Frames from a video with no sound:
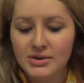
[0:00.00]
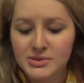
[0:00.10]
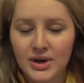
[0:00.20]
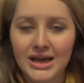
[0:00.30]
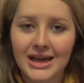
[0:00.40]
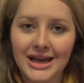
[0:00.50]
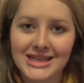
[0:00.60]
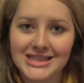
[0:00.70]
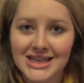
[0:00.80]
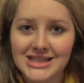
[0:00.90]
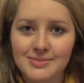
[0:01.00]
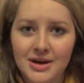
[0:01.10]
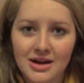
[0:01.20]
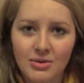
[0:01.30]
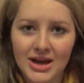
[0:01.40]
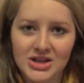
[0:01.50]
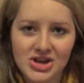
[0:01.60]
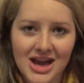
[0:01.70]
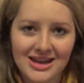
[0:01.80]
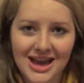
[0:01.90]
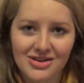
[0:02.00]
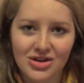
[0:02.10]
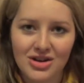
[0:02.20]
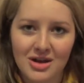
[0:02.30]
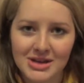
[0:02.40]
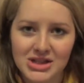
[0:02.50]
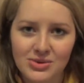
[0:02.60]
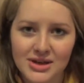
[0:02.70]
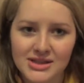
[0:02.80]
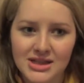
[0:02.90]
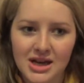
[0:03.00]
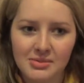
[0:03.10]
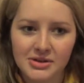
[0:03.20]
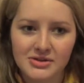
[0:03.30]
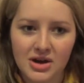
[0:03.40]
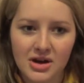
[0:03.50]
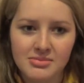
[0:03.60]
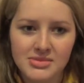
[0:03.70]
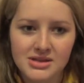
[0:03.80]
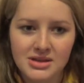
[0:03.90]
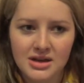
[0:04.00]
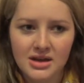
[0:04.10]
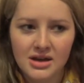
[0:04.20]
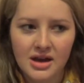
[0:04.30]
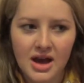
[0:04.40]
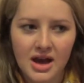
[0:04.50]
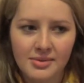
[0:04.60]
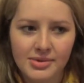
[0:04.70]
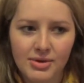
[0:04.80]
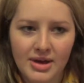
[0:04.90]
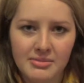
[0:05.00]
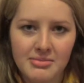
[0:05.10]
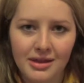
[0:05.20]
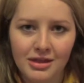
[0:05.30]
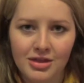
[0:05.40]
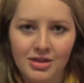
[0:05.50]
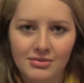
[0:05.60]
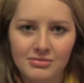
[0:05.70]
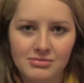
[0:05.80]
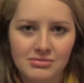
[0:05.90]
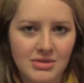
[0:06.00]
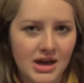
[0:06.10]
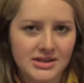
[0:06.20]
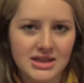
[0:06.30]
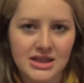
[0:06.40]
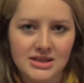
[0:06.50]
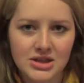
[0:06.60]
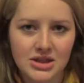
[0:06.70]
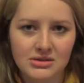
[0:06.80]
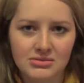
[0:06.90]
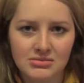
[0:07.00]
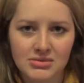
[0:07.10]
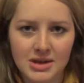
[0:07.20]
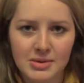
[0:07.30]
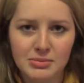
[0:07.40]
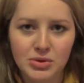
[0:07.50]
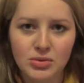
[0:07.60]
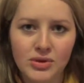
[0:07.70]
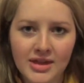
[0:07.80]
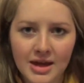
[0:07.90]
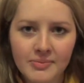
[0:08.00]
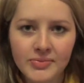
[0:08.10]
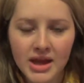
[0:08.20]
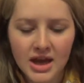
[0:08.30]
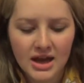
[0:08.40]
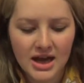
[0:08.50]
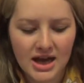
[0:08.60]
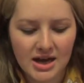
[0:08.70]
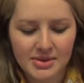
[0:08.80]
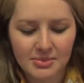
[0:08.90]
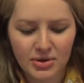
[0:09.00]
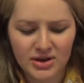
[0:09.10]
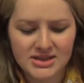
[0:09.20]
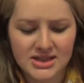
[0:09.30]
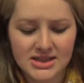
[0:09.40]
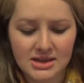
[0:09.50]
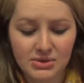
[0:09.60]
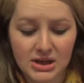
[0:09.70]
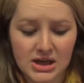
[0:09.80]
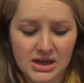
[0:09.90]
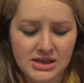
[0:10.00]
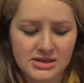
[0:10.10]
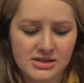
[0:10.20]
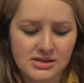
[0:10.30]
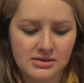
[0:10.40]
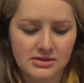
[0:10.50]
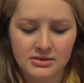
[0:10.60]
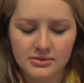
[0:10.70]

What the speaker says: I was working in a day spa, we actually had Gatineau coming to us a couple of times throughout the month asking us to come on board with them. Their products did seem really nice.